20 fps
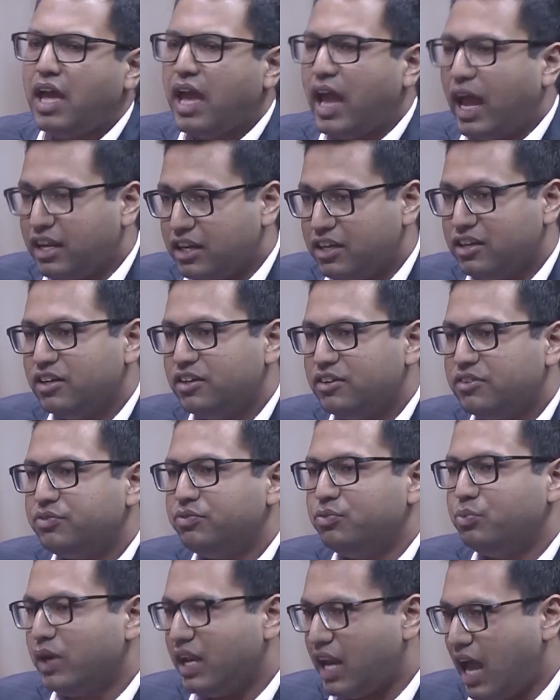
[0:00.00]
And here,
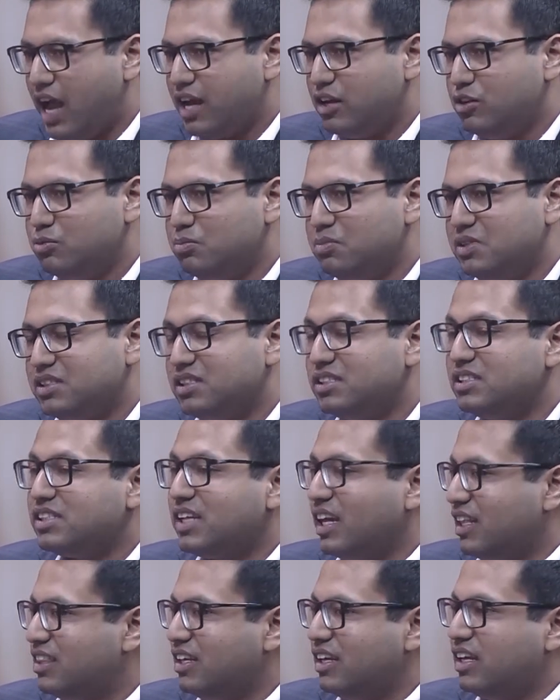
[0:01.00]
when I do business,
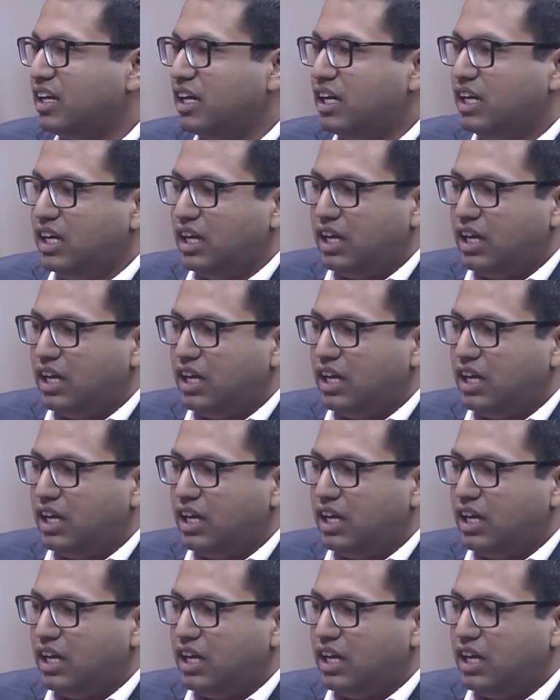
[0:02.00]
I think